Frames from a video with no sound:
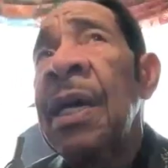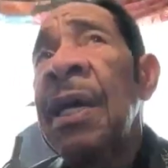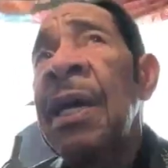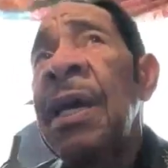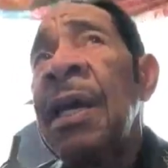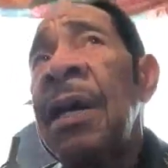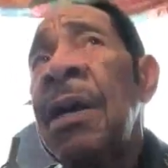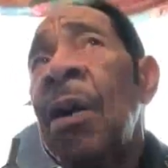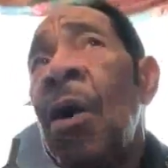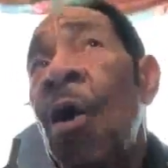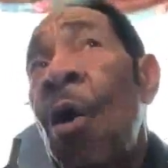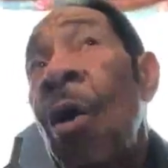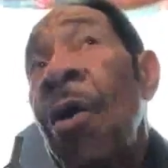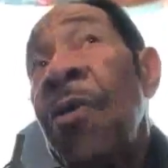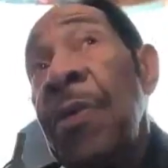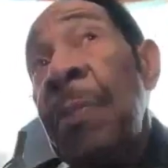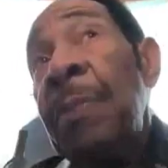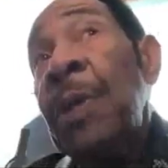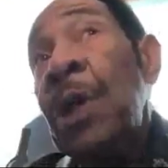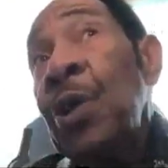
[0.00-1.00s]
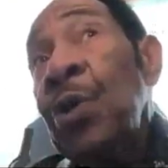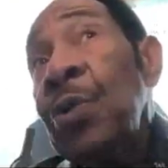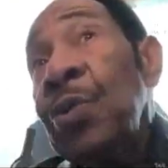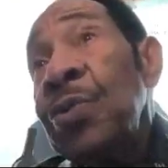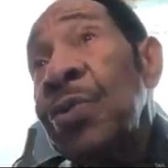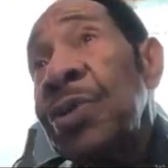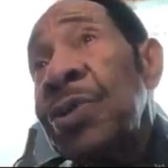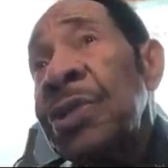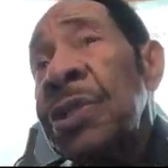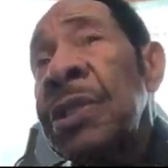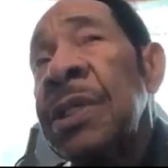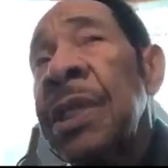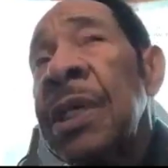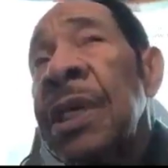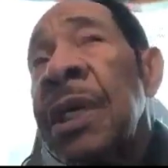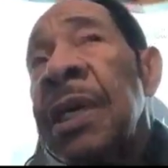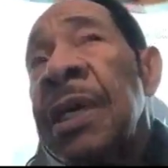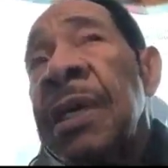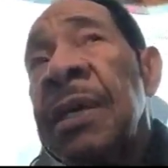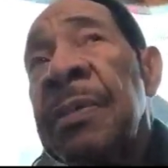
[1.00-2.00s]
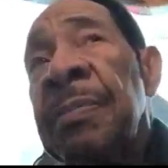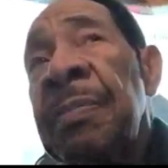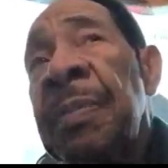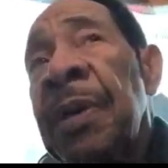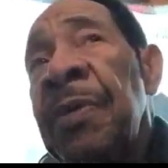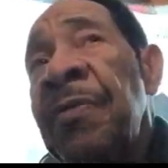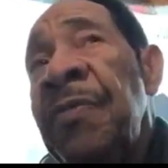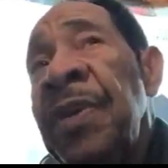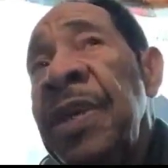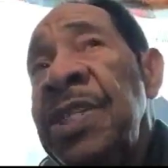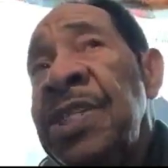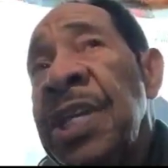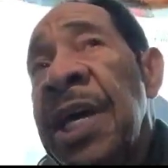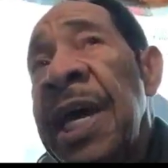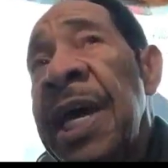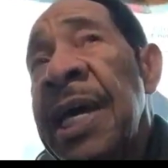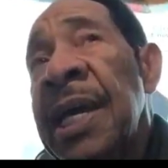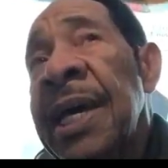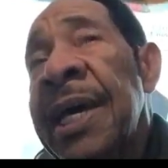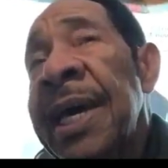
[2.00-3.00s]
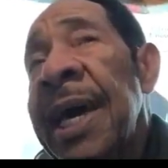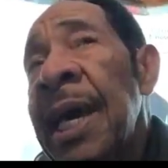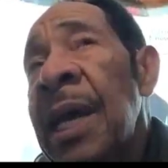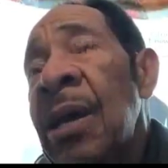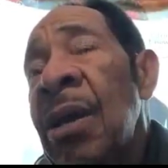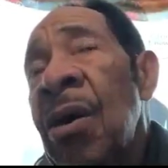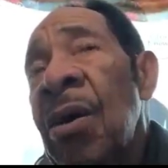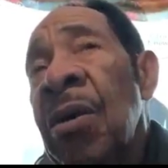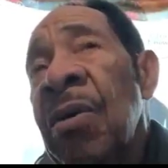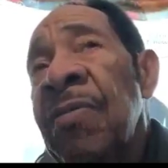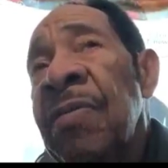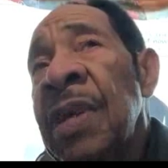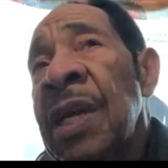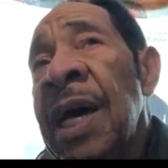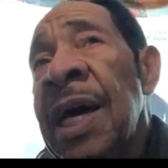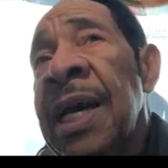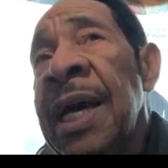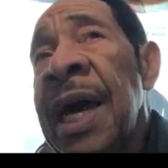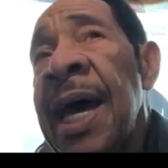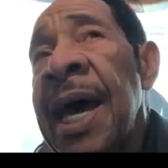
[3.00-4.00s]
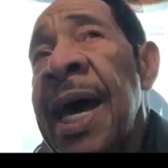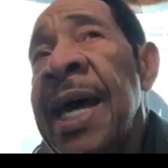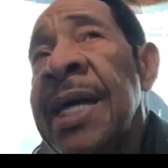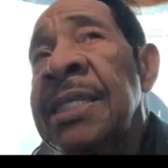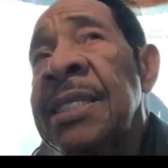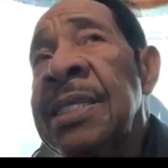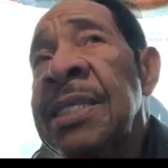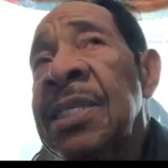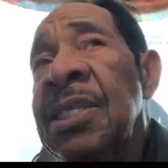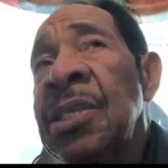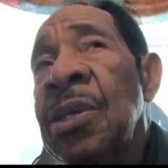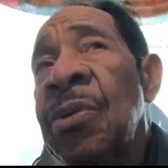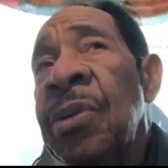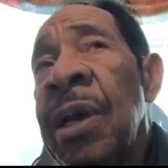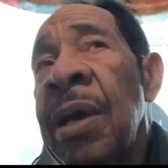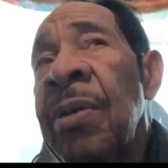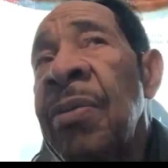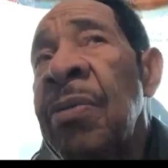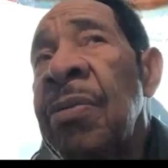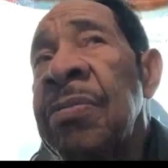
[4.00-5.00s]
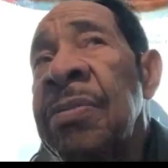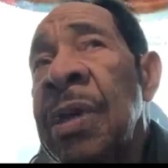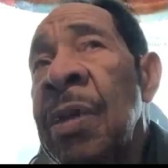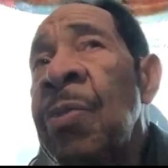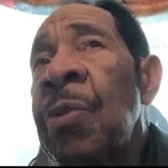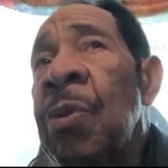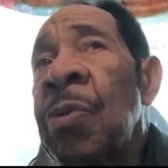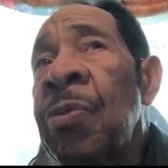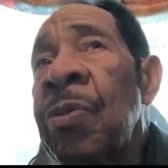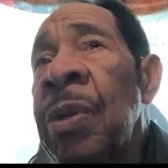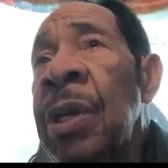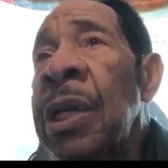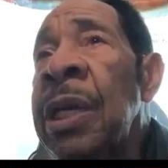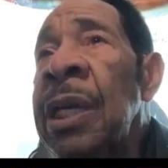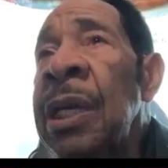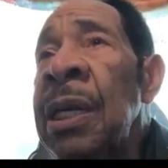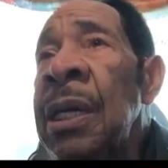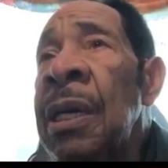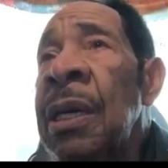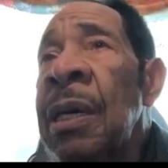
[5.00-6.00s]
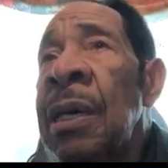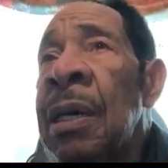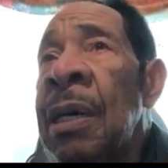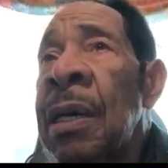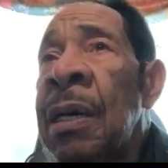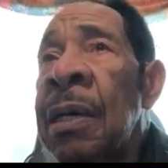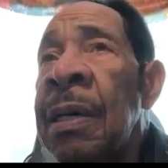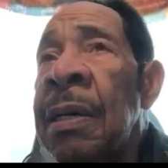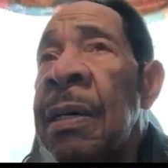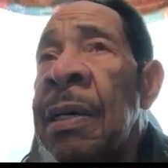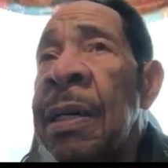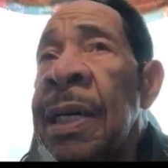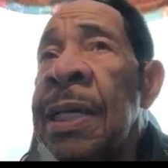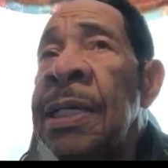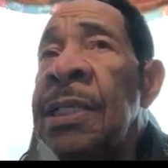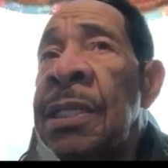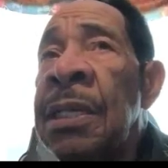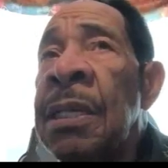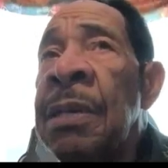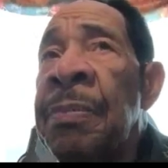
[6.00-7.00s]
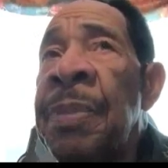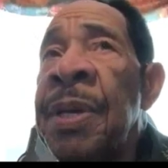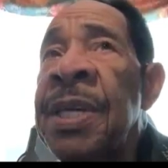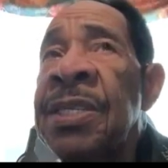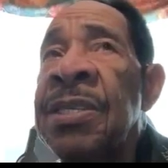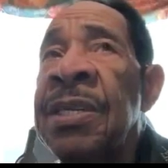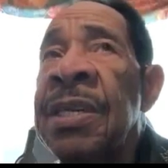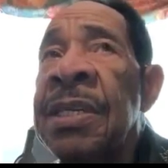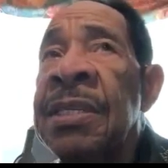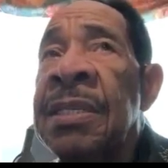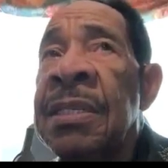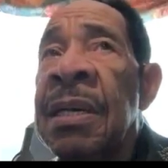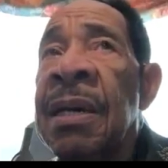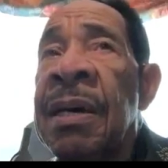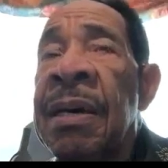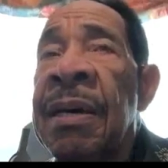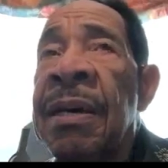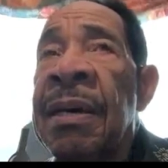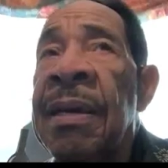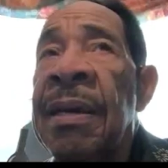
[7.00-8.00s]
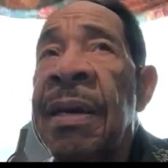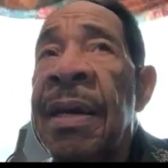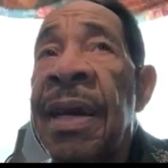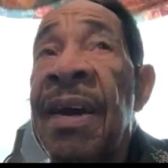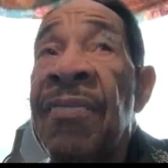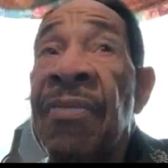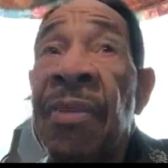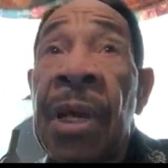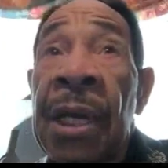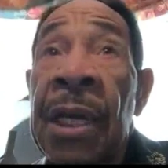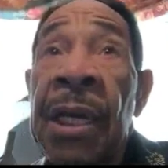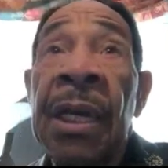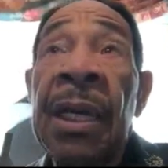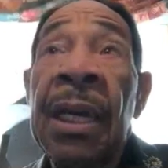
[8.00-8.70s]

Or the blues, but VJ had a catalog of a lot of acts, and so they were really into the business heavily.